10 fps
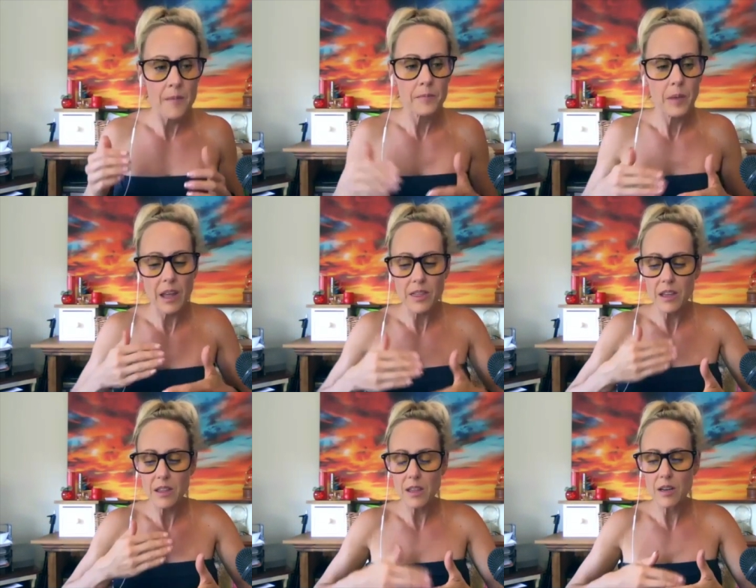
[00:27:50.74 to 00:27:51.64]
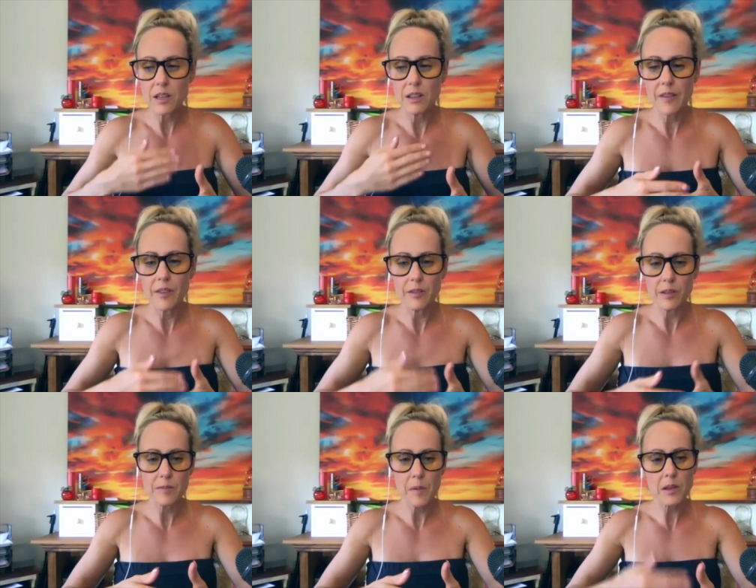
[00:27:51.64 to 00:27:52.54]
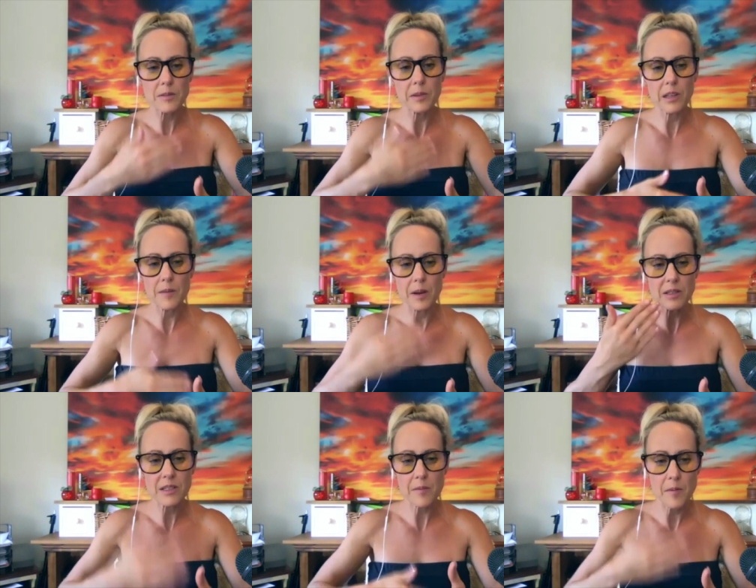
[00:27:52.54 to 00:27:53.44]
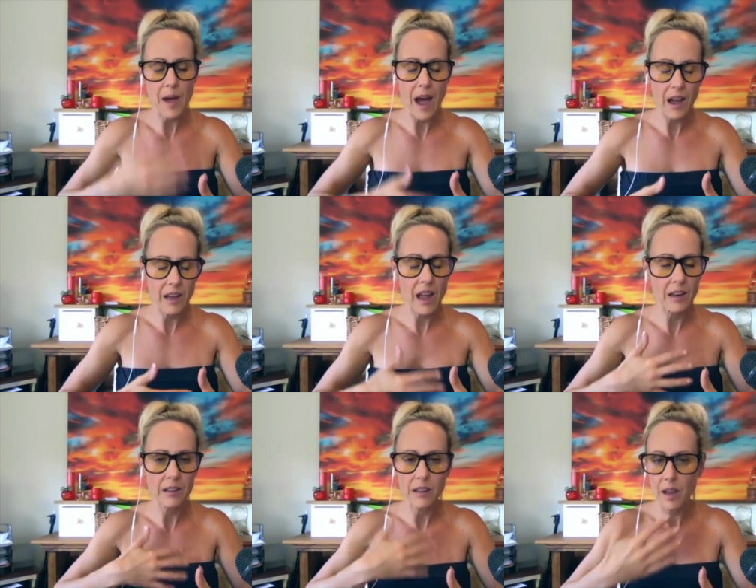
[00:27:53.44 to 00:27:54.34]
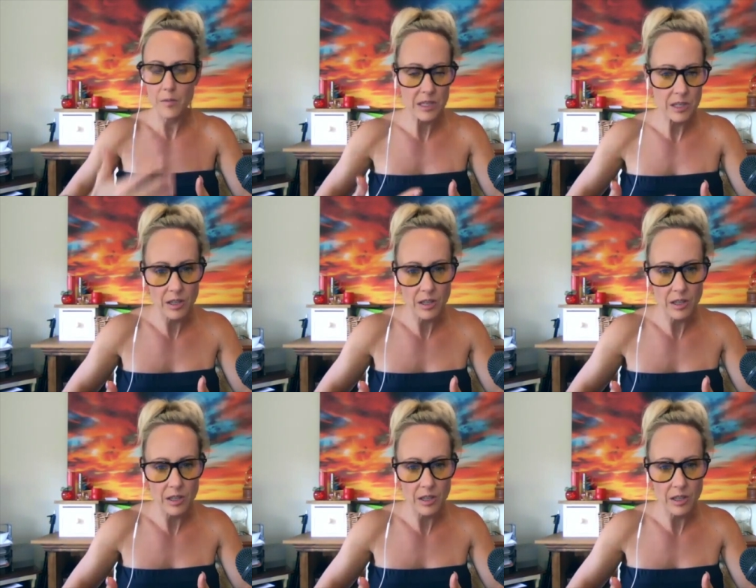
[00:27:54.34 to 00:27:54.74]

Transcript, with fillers: But I think that there's a level of responsibility about stepping back. And like we started